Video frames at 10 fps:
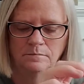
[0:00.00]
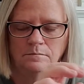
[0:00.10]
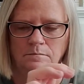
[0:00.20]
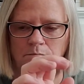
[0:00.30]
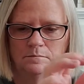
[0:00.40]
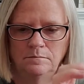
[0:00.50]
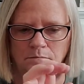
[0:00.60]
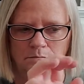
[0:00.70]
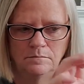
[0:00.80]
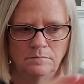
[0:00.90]

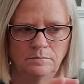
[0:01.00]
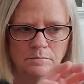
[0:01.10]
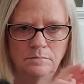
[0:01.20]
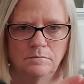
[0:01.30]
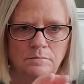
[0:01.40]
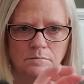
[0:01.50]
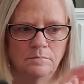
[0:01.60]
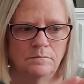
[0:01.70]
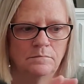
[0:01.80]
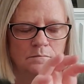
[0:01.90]

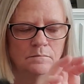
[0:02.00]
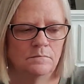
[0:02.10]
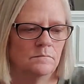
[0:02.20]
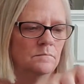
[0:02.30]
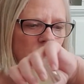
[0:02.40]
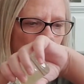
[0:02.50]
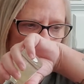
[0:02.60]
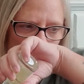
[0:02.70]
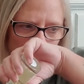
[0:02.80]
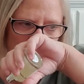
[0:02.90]

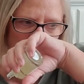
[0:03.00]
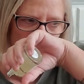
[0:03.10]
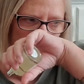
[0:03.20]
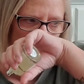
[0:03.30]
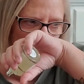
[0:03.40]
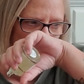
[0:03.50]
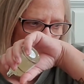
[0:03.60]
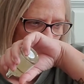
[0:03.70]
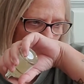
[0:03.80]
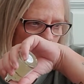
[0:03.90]

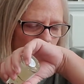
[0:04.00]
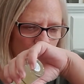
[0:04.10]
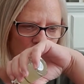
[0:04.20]
(no one is talking)